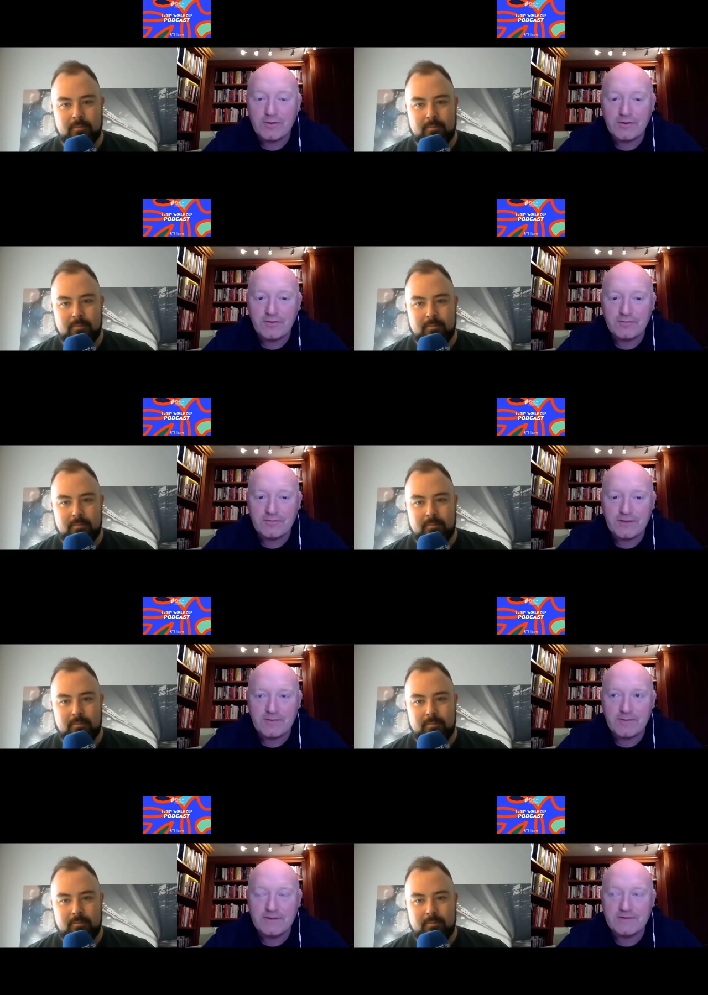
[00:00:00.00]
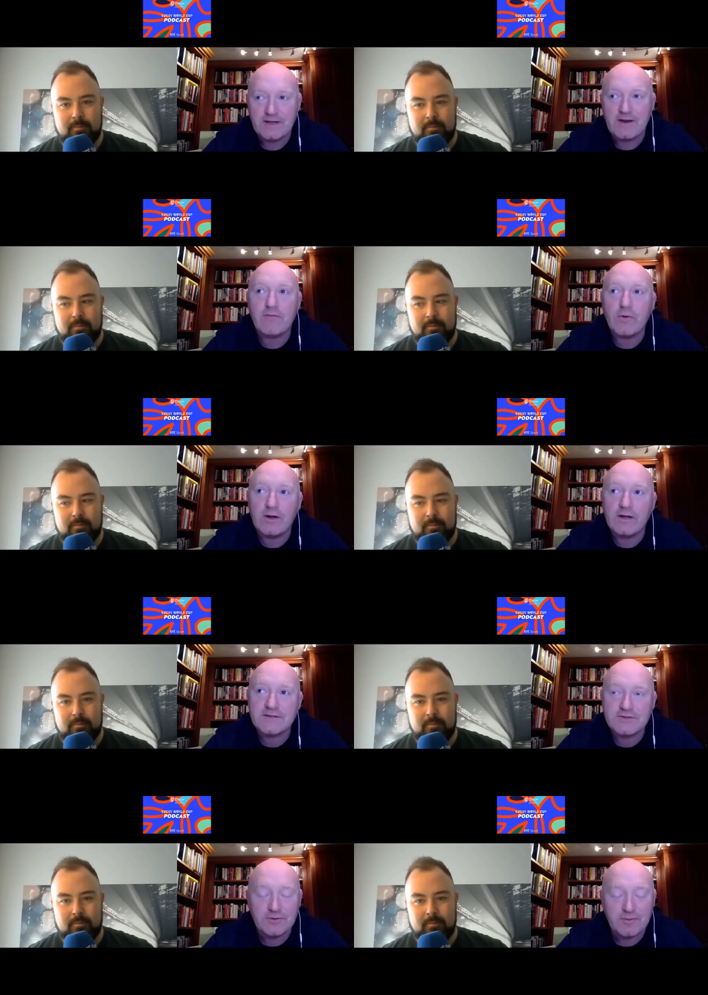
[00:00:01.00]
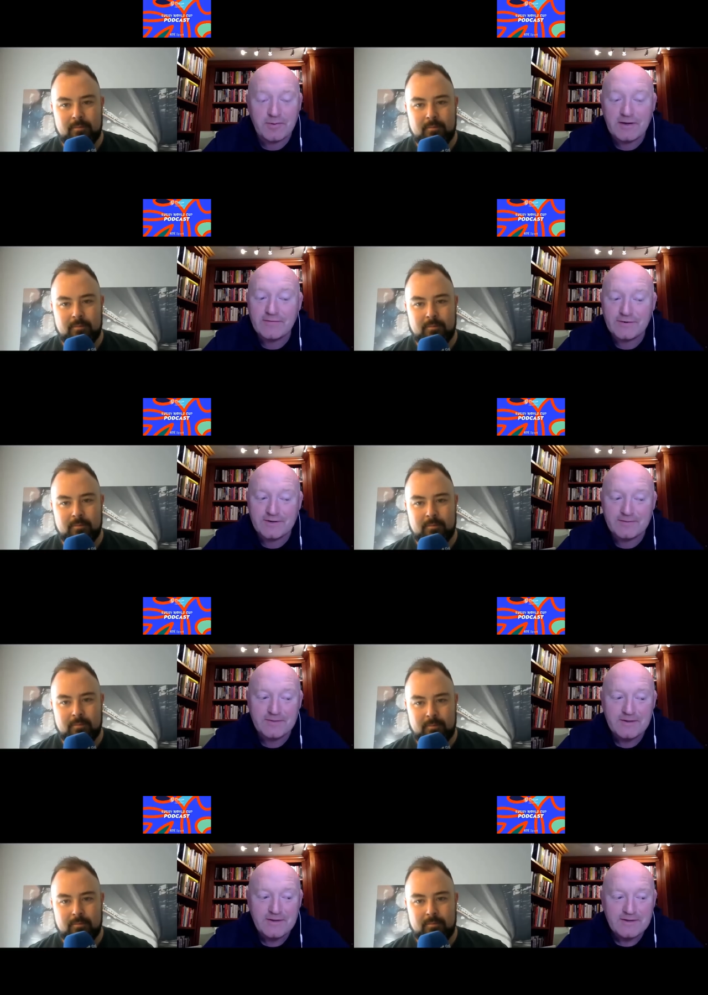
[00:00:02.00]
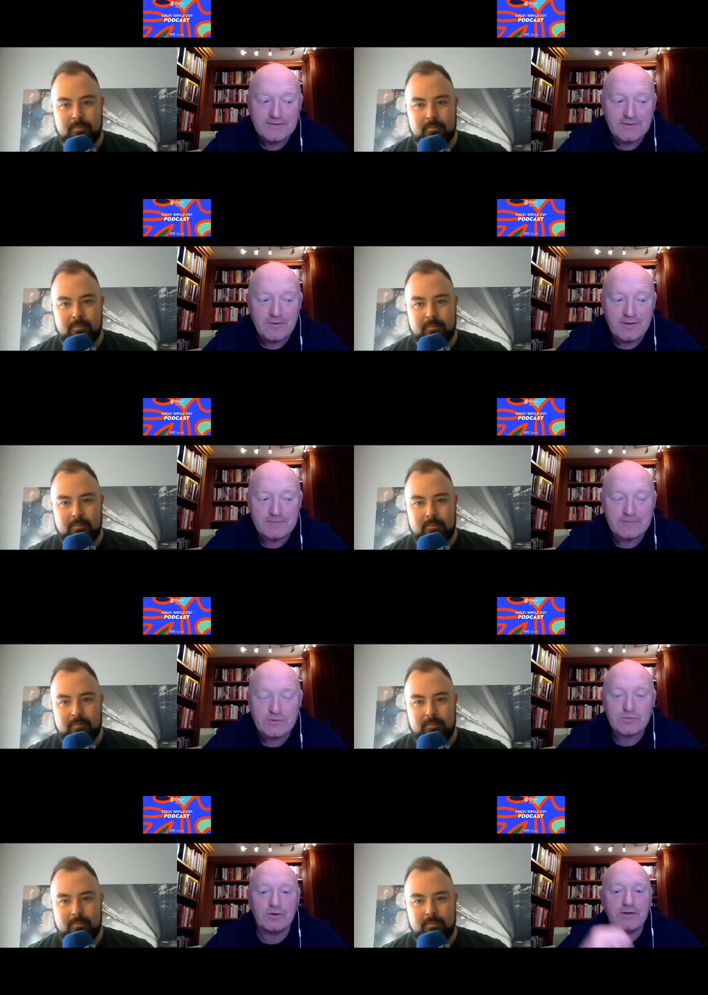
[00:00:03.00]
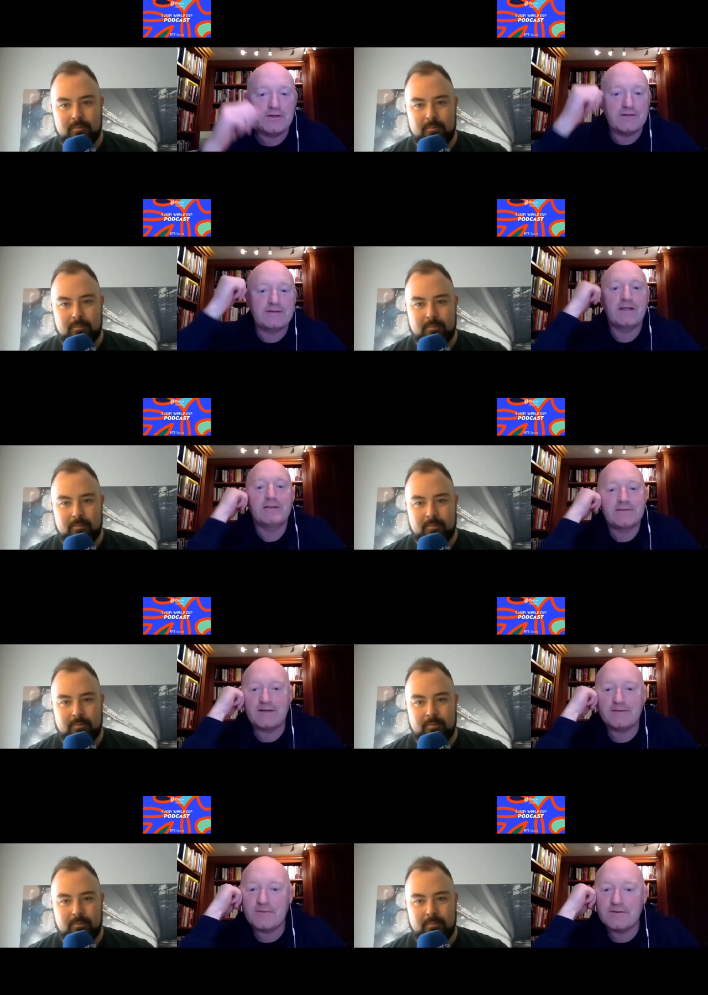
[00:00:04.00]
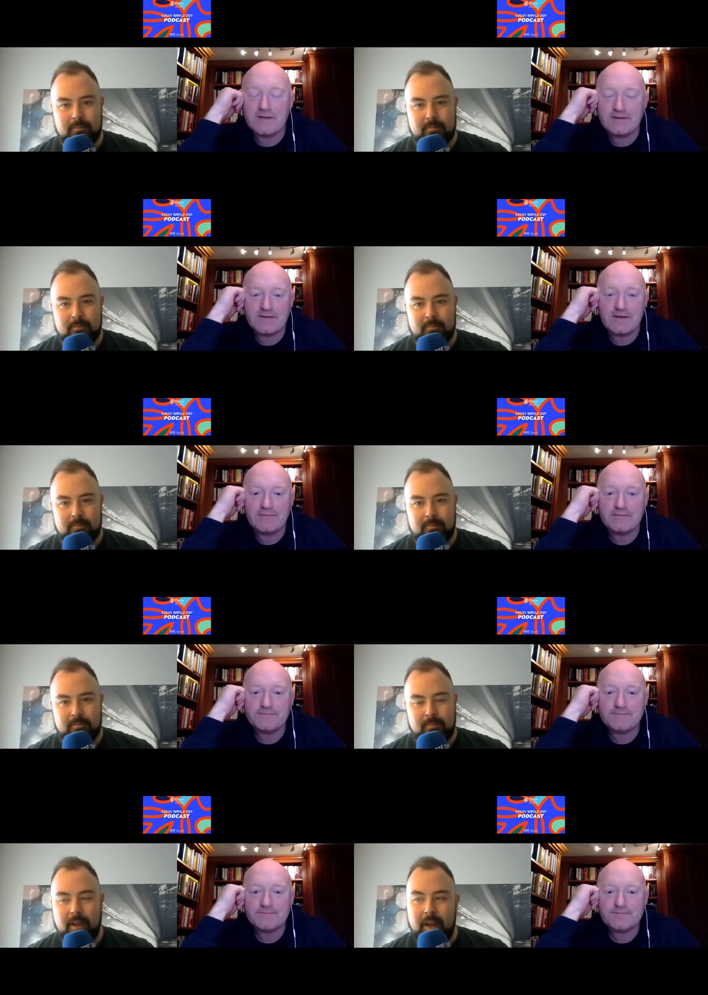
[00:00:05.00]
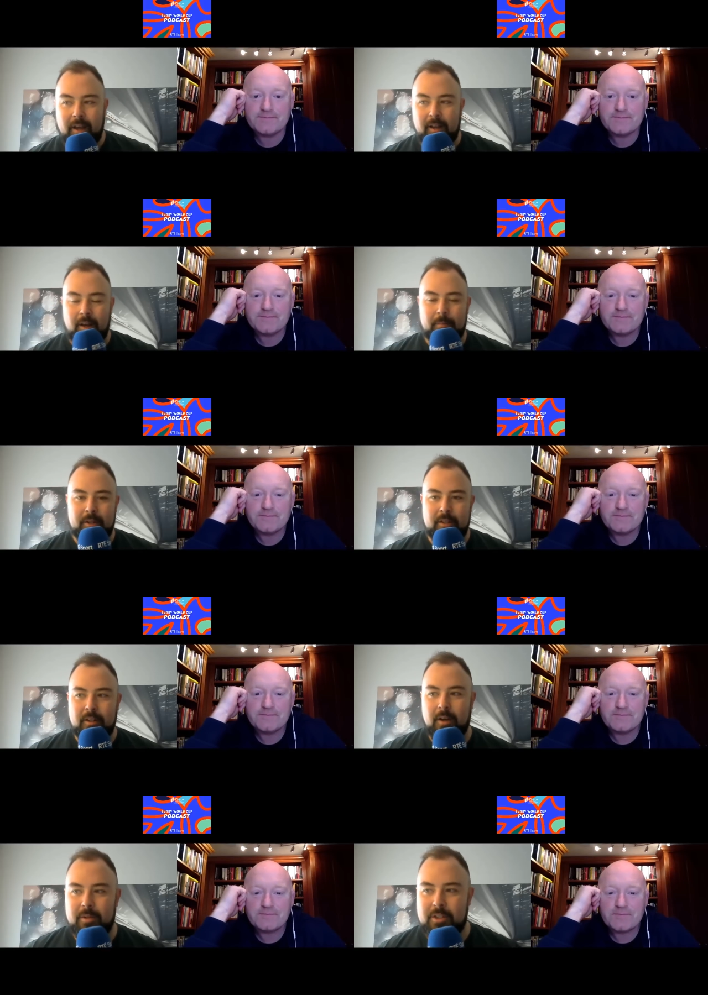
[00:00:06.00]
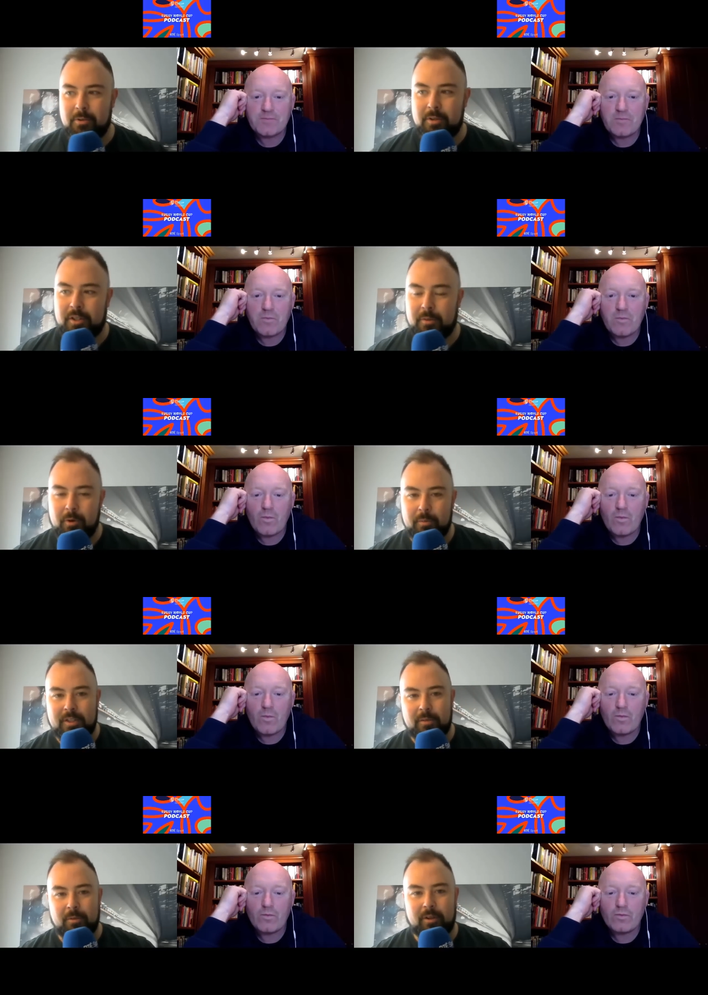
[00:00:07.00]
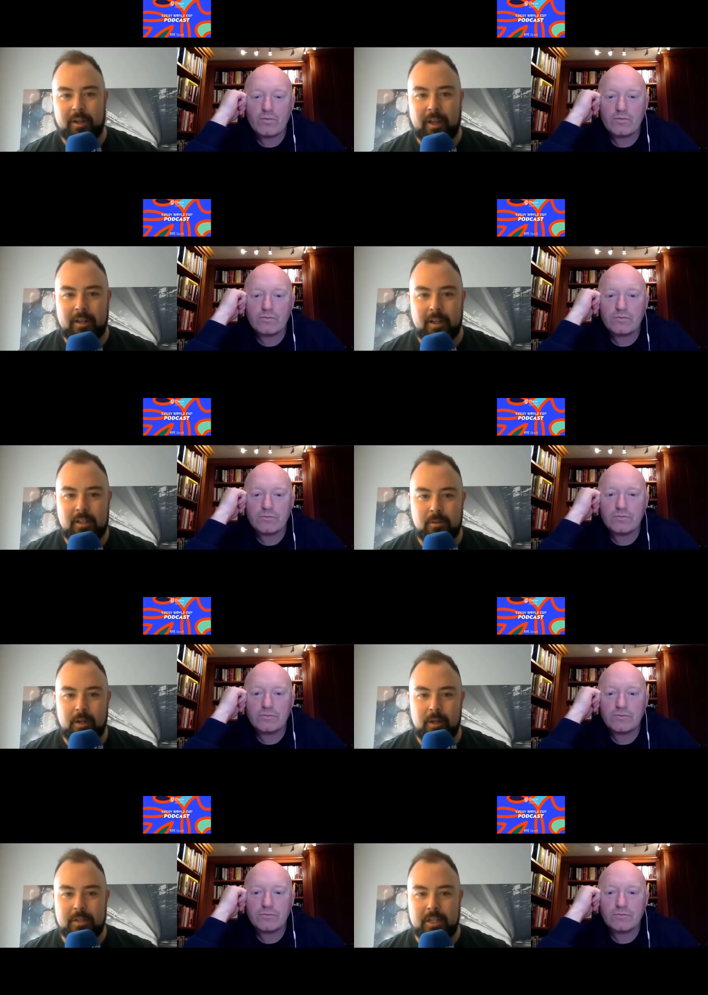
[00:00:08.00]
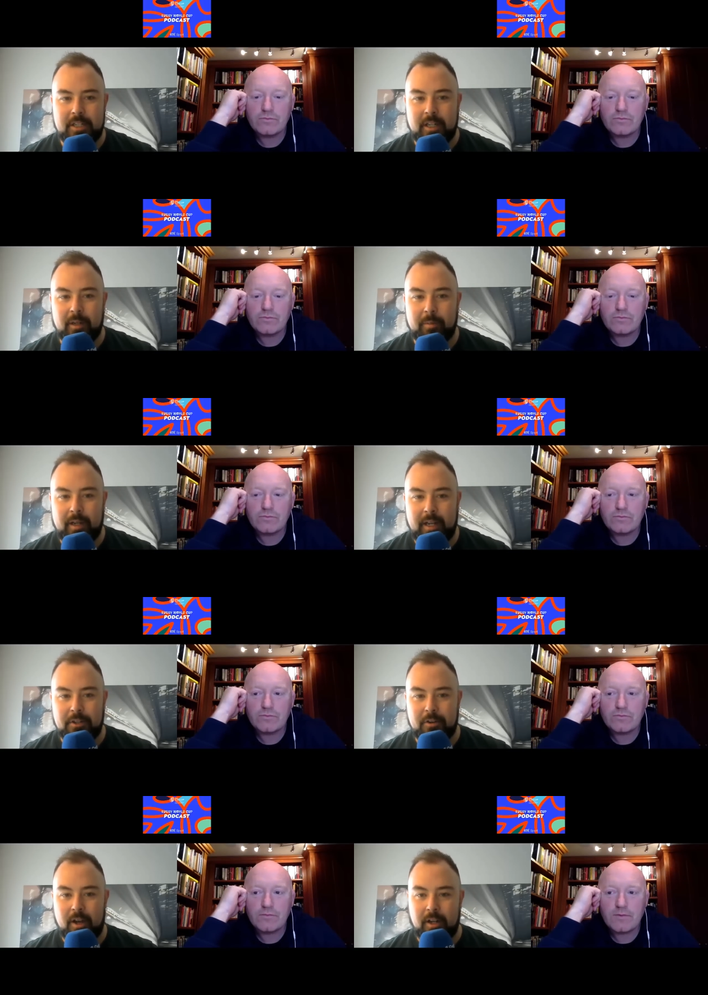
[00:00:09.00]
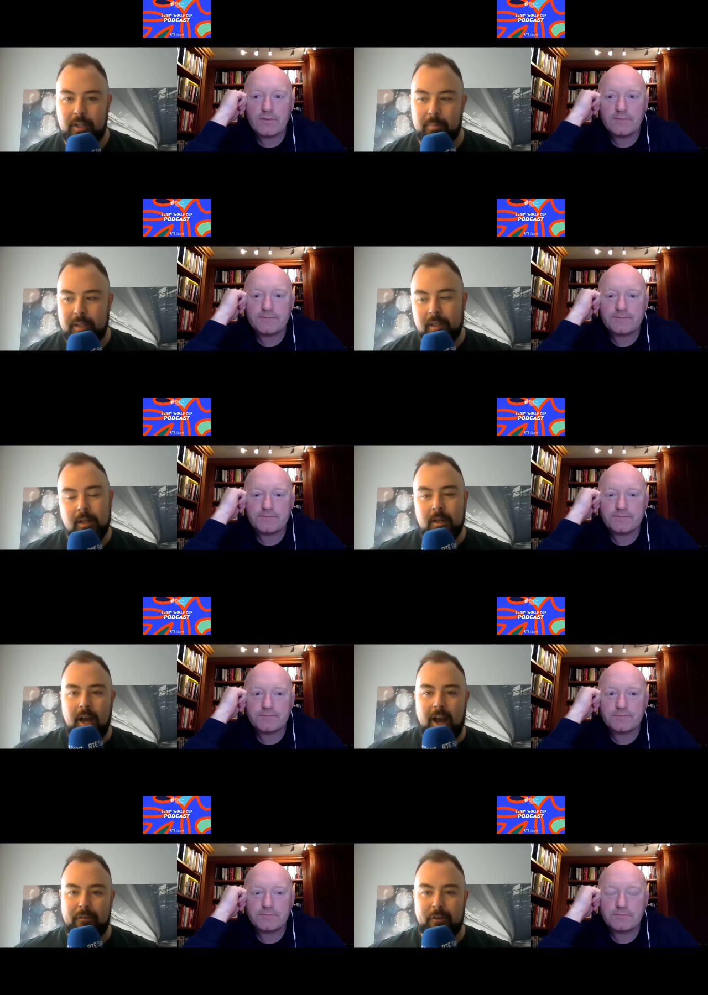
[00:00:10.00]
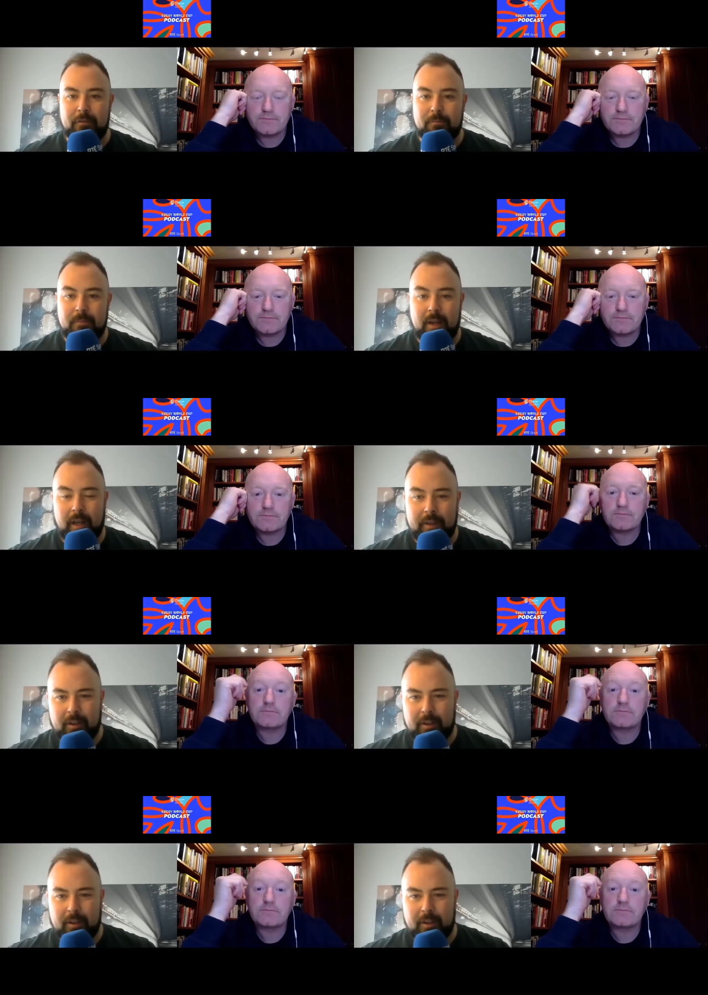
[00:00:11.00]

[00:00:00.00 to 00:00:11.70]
Speaker 1: you know. That it builds, and everyone listened to him and believing in him. So um, touch wood, he, he stays um, he stays safe.
Speaker 2: Yeah, I'm in I'm in tours at the moment, and we're going to get a, a squad update a little bit later on. It'll be after uh, I